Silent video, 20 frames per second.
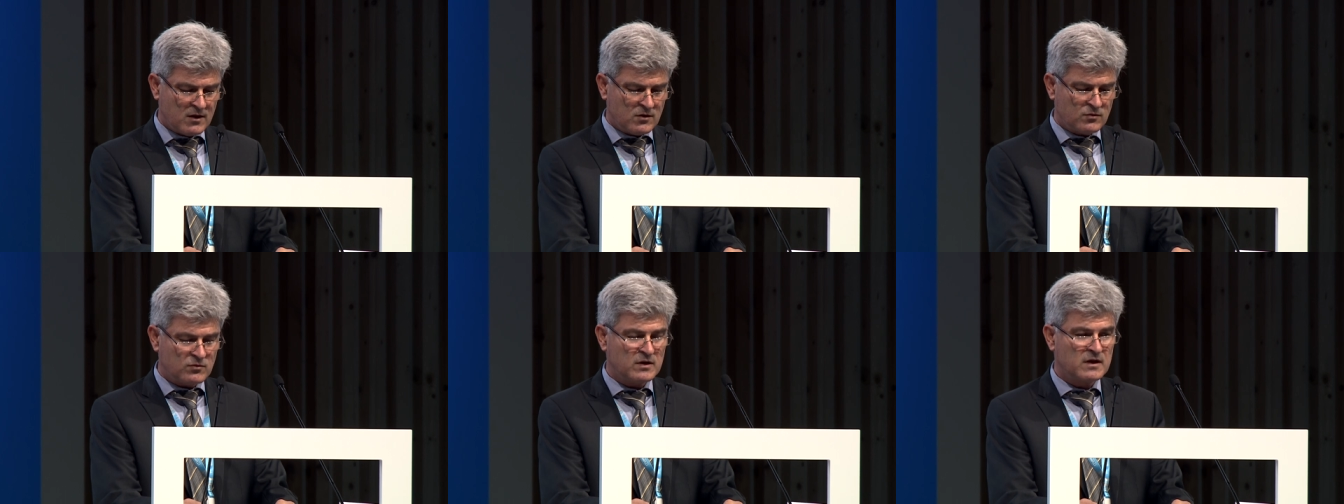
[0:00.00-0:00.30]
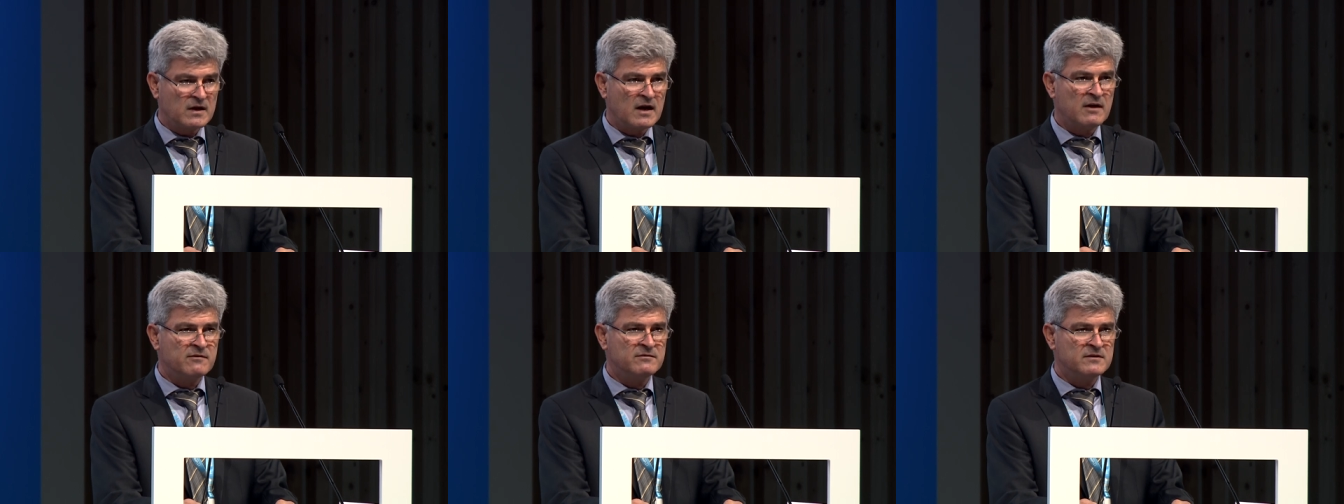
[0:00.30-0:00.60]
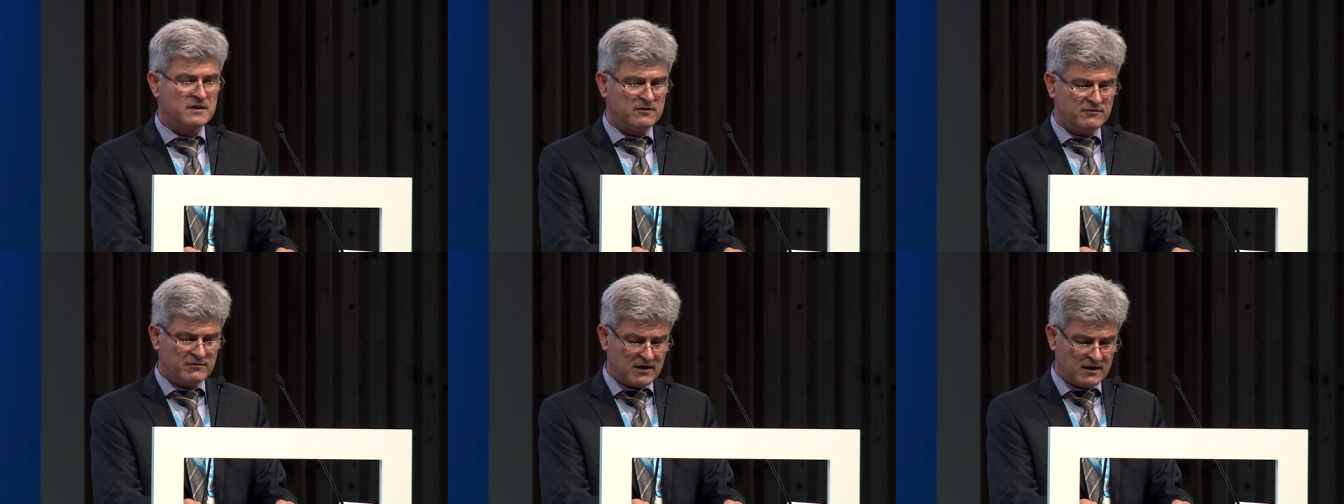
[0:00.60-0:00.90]
We have
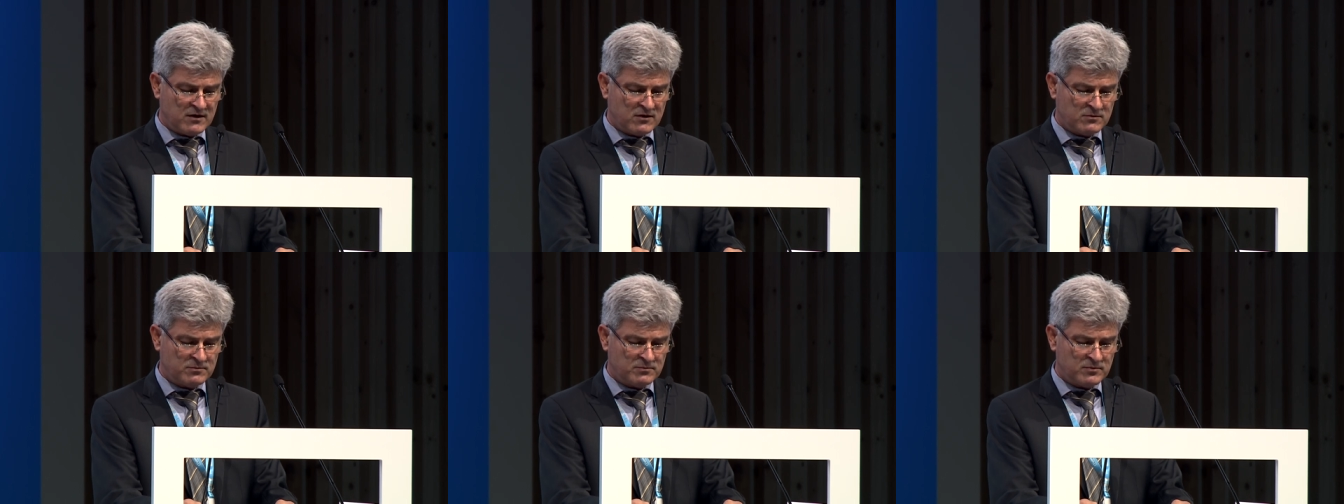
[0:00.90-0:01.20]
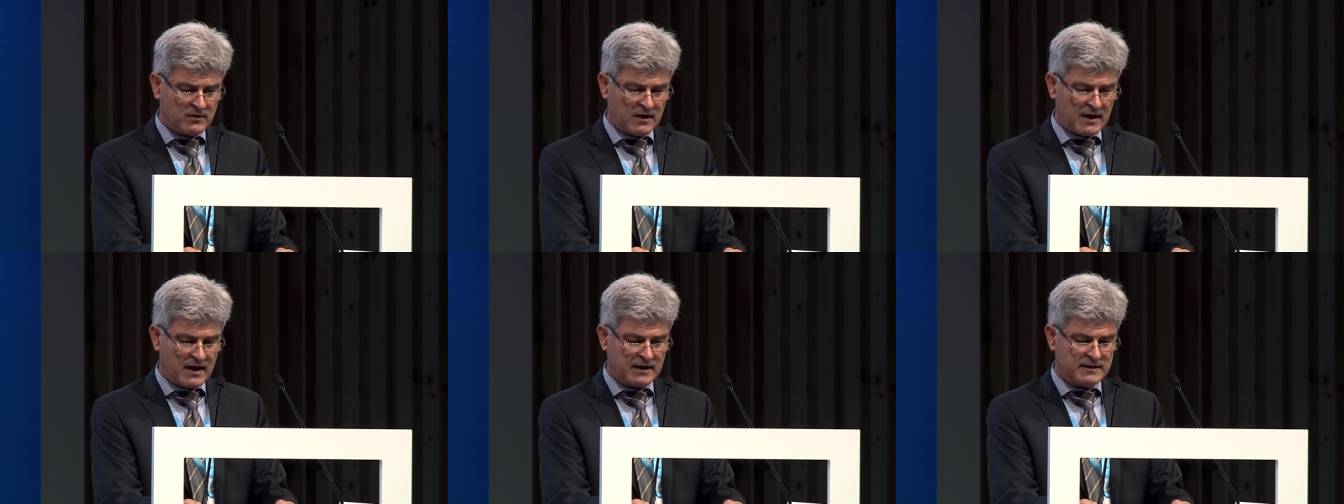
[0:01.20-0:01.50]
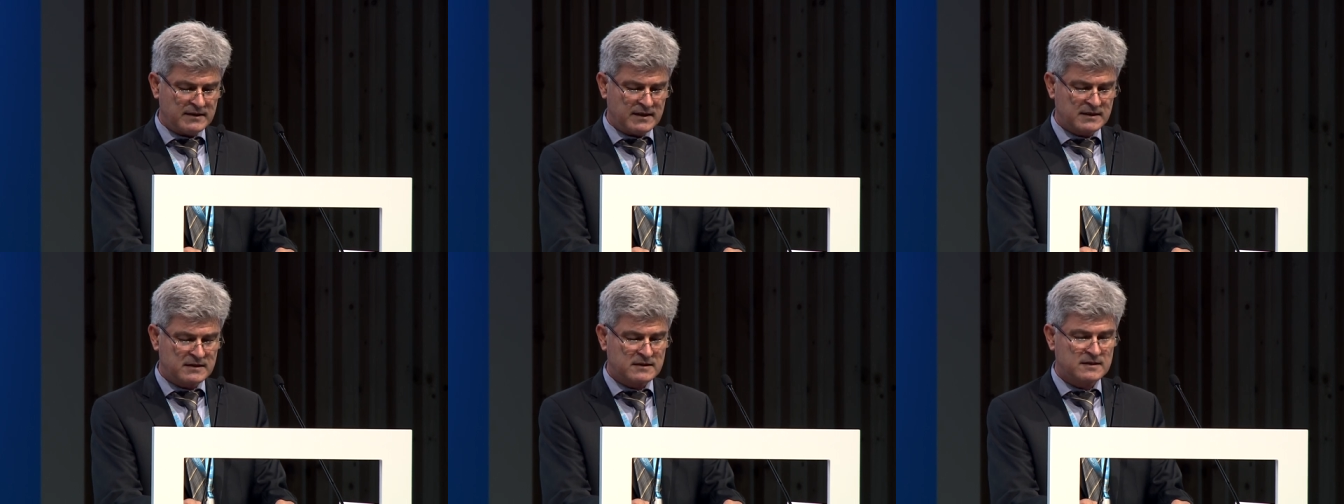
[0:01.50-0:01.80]
developed
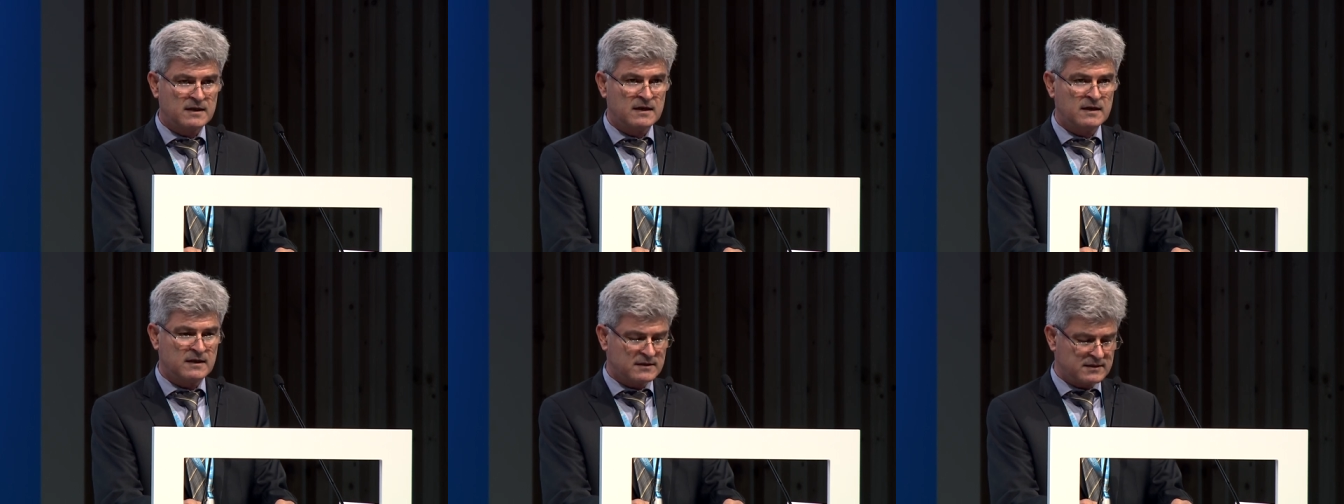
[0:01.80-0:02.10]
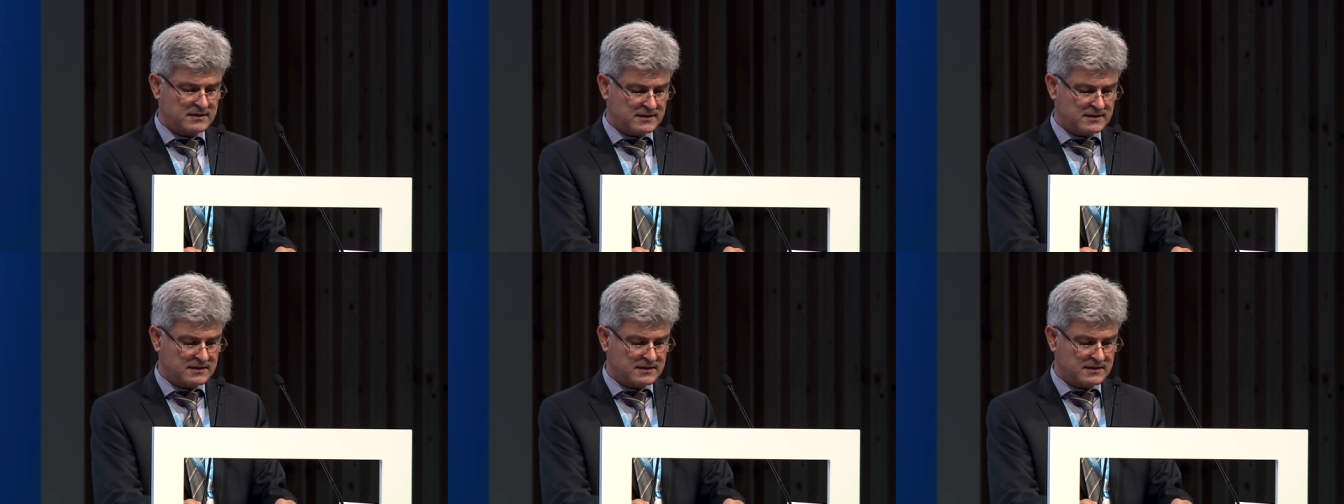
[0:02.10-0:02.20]
an excellent